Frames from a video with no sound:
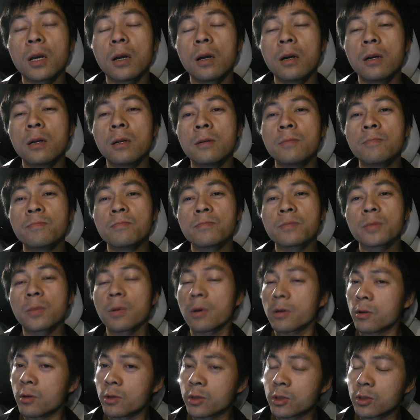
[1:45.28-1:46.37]

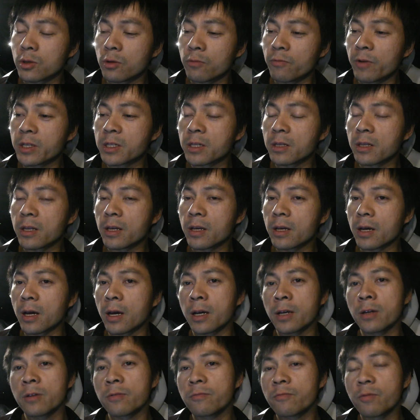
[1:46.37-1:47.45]
But also recently
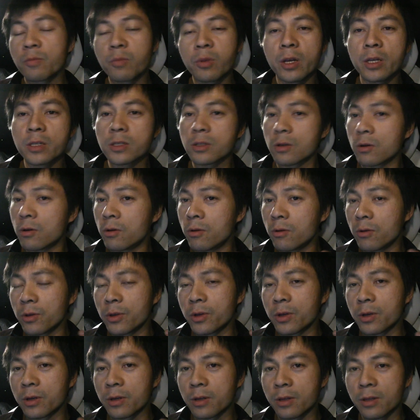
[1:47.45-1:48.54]
I replaced all
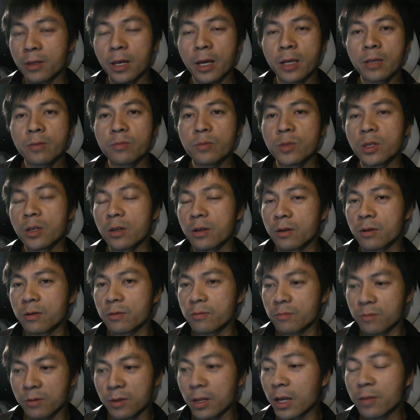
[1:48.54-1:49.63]
the light
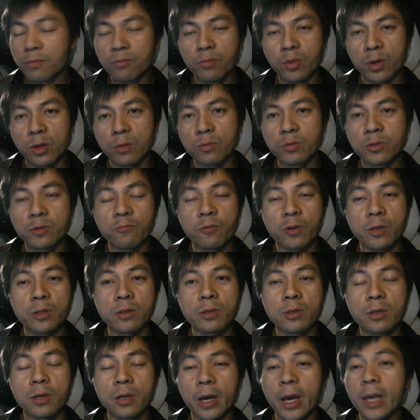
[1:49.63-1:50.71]
bulbs
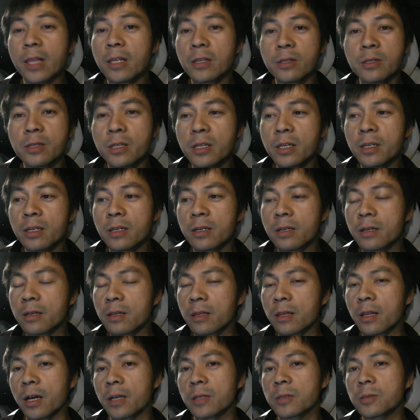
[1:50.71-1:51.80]
with LED
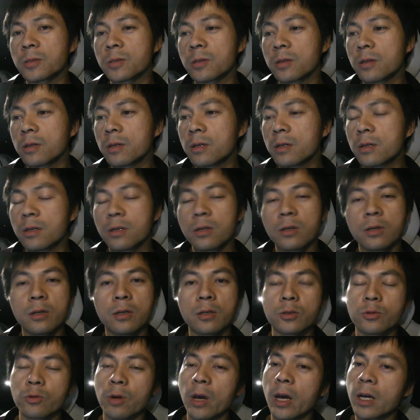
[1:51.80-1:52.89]
lights,
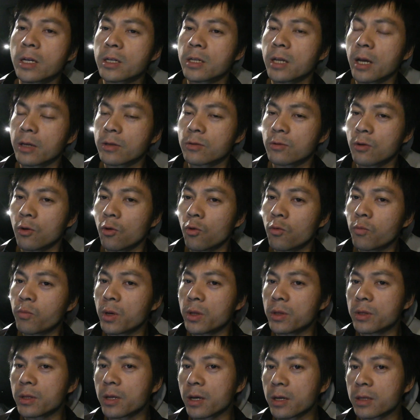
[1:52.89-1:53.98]
so I actually had to
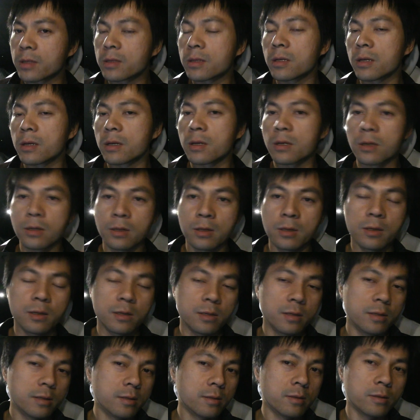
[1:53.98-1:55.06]
open that
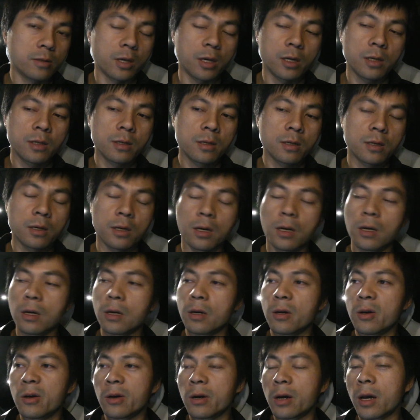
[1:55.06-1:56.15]
thing,
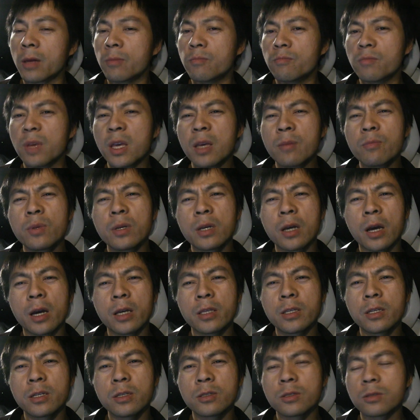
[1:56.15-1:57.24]
and maybe I
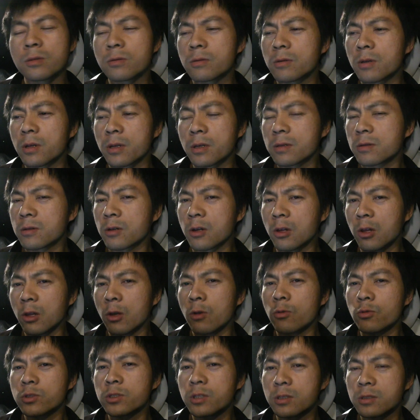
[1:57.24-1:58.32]
didn't like
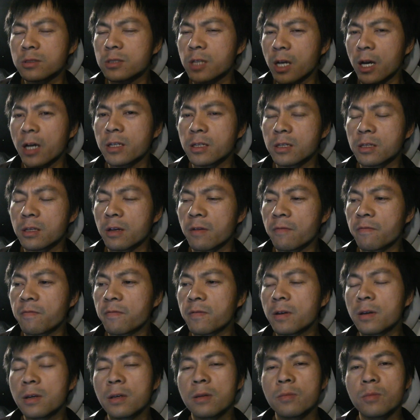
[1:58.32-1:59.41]
close it tight
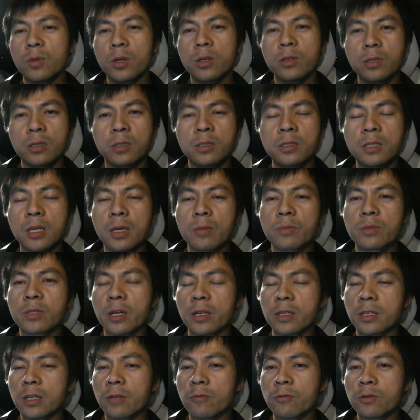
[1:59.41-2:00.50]
enough, because it seems
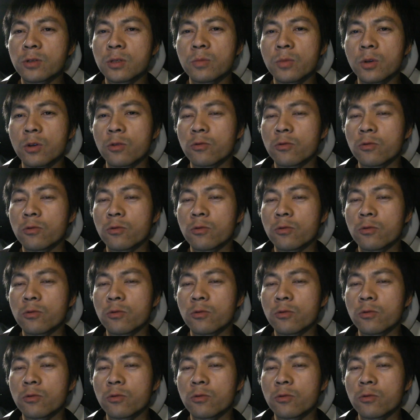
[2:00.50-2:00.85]
like there was some